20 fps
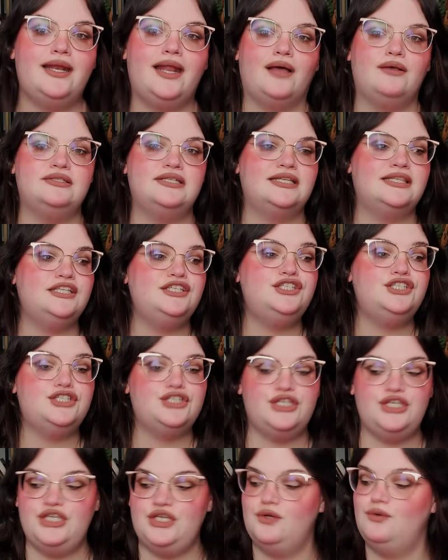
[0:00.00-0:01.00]
I was like, this is
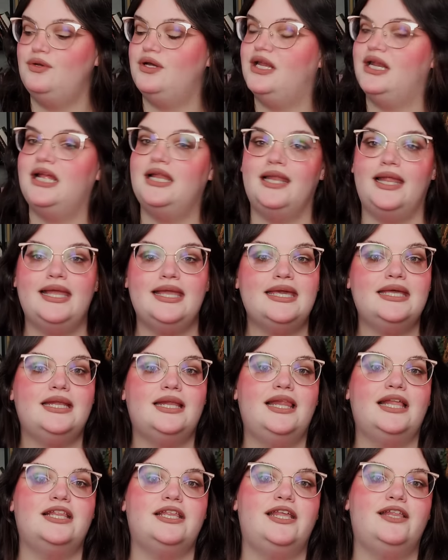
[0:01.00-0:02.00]
cute and I like it. I
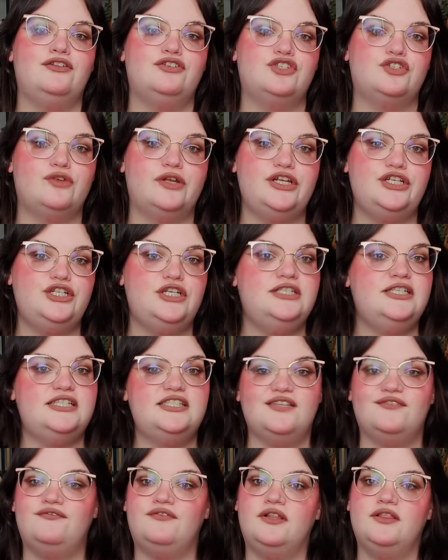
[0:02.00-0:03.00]
like the illustrations.
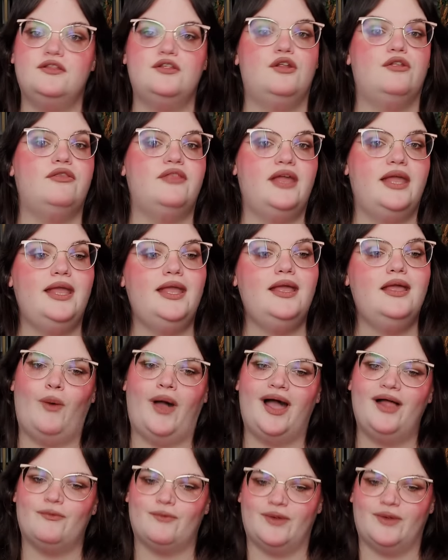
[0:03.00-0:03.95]
It's a fun little thing. While